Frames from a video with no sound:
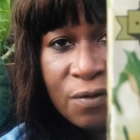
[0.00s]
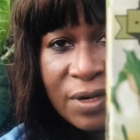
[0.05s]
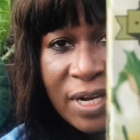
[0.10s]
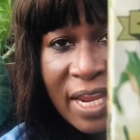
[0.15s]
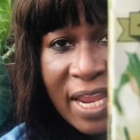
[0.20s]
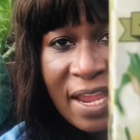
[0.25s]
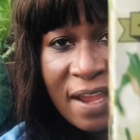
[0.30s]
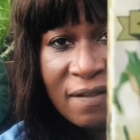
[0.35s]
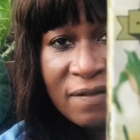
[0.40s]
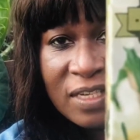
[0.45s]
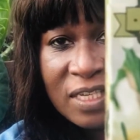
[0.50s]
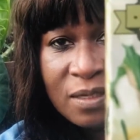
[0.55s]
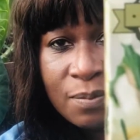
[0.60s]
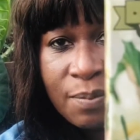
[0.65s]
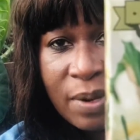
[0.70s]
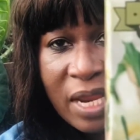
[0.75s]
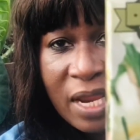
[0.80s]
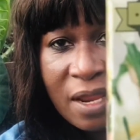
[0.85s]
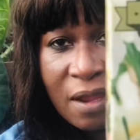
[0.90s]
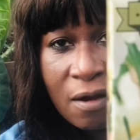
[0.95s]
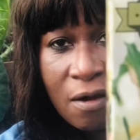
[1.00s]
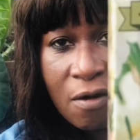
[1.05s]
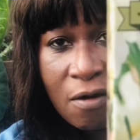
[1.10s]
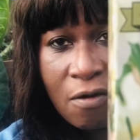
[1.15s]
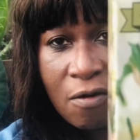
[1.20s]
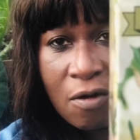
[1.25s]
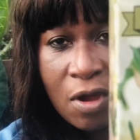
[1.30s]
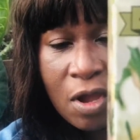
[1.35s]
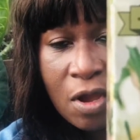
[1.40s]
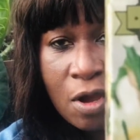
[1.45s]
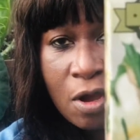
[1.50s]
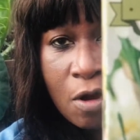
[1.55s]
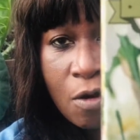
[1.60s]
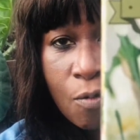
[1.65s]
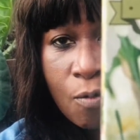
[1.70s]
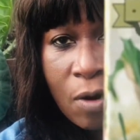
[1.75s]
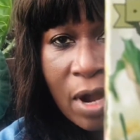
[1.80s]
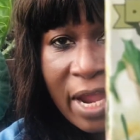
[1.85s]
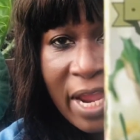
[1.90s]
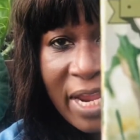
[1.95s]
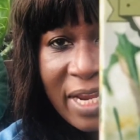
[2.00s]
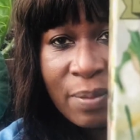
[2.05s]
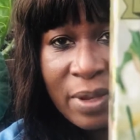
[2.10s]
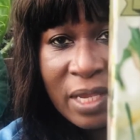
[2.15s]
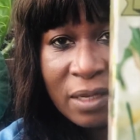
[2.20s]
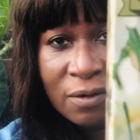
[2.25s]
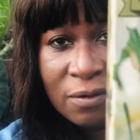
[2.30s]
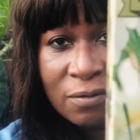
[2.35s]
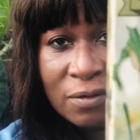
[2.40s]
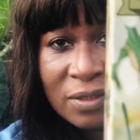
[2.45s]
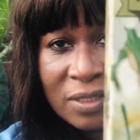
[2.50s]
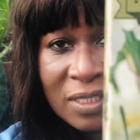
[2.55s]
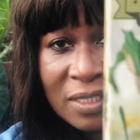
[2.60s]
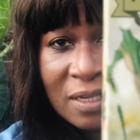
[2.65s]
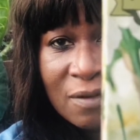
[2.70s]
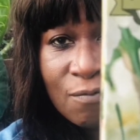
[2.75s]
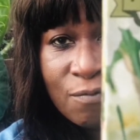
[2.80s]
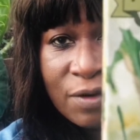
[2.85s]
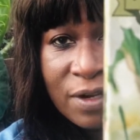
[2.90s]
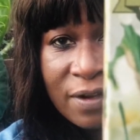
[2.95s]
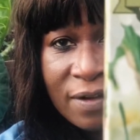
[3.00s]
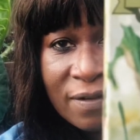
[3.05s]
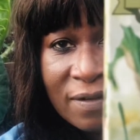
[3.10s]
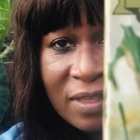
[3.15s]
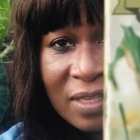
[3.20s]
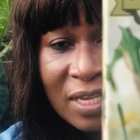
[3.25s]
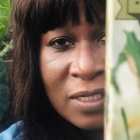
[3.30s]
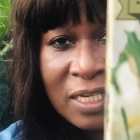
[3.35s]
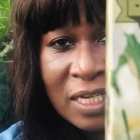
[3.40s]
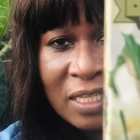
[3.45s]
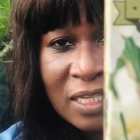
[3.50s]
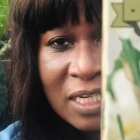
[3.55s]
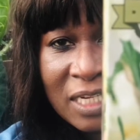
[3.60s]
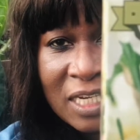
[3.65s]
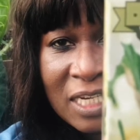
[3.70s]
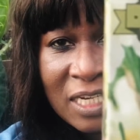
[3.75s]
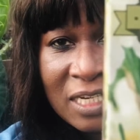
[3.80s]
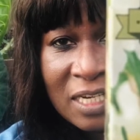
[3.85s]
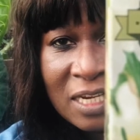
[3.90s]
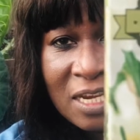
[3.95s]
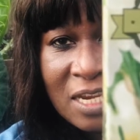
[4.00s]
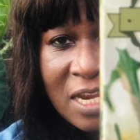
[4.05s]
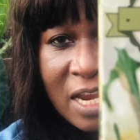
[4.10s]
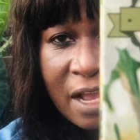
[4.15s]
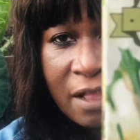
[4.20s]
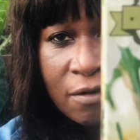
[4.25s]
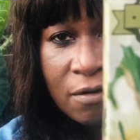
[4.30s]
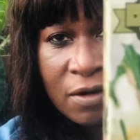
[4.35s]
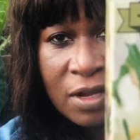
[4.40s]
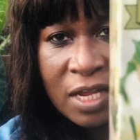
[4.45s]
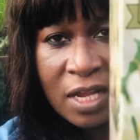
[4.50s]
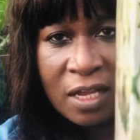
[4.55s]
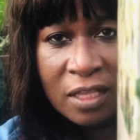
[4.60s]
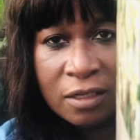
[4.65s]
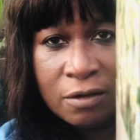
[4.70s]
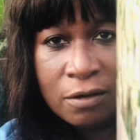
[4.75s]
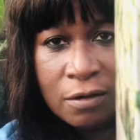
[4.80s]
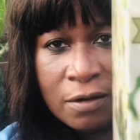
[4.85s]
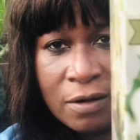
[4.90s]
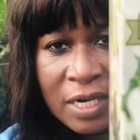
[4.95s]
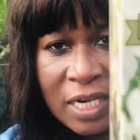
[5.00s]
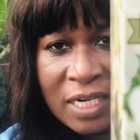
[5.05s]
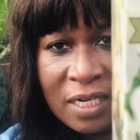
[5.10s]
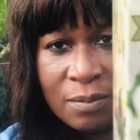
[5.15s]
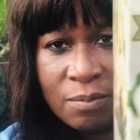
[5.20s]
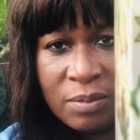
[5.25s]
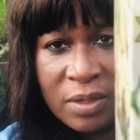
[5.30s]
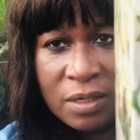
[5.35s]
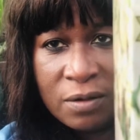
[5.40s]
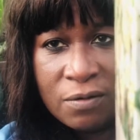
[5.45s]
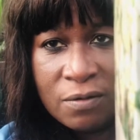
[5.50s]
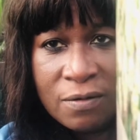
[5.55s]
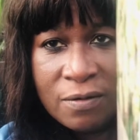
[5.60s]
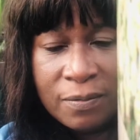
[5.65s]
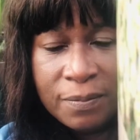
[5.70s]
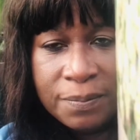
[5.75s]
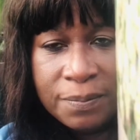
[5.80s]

They have these pale white petals with delicate yellow color in the middle.